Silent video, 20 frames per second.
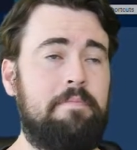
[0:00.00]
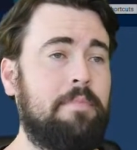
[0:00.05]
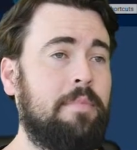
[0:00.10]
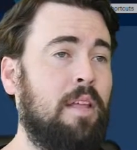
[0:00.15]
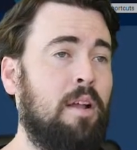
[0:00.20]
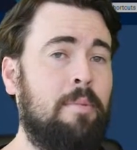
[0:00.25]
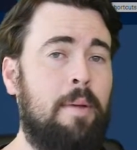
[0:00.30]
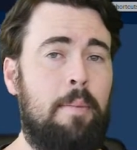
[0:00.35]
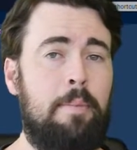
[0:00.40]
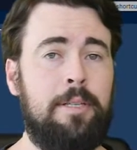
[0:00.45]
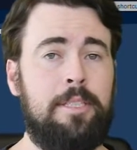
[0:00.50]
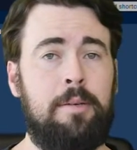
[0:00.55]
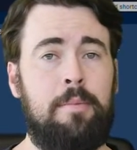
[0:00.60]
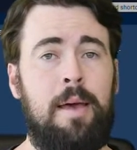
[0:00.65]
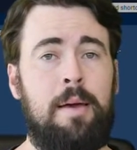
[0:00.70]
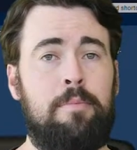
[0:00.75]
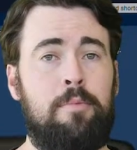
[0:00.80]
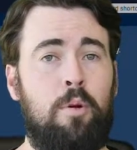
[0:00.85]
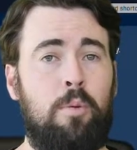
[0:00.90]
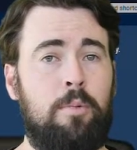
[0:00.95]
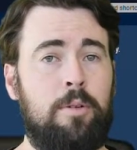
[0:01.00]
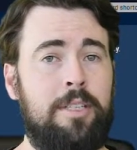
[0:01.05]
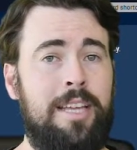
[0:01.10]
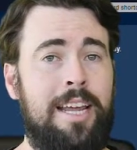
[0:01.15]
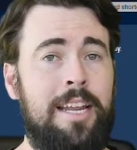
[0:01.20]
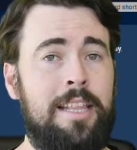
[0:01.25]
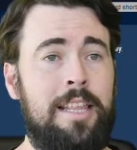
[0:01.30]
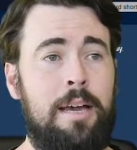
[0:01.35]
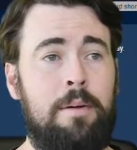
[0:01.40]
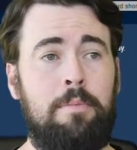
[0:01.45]
there may be some abnormal
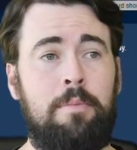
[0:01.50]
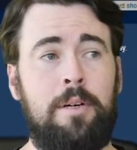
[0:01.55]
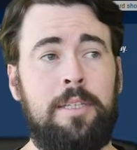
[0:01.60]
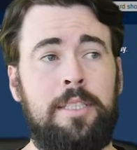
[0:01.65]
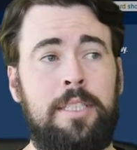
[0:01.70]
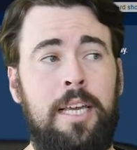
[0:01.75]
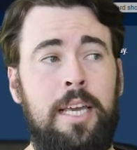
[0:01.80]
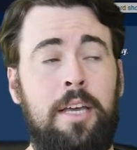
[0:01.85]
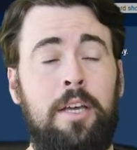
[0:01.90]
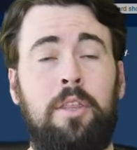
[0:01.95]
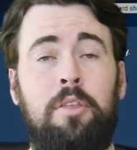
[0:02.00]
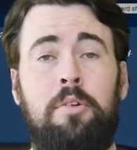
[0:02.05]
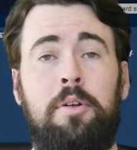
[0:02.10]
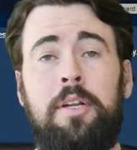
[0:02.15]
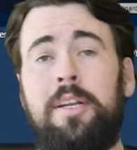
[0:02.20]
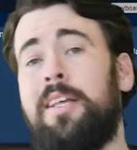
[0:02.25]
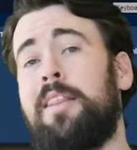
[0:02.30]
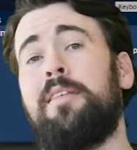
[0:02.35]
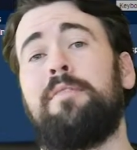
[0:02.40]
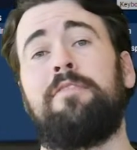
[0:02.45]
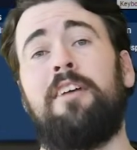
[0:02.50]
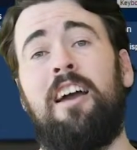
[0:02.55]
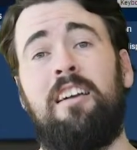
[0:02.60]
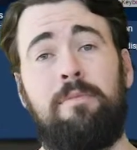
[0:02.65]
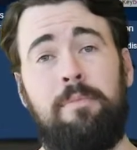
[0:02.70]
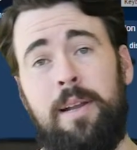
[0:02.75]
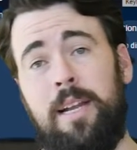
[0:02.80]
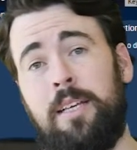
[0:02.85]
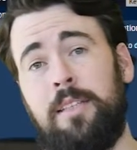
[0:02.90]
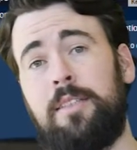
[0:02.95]
data that wasn't included in the
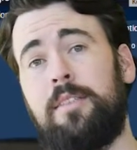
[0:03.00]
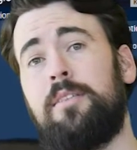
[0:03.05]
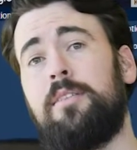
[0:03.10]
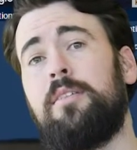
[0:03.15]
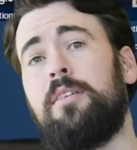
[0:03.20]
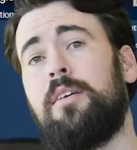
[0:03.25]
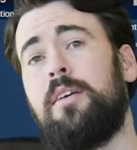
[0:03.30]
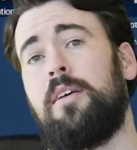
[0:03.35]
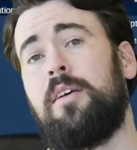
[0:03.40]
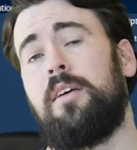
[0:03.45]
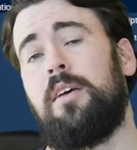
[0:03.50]
5 minutes.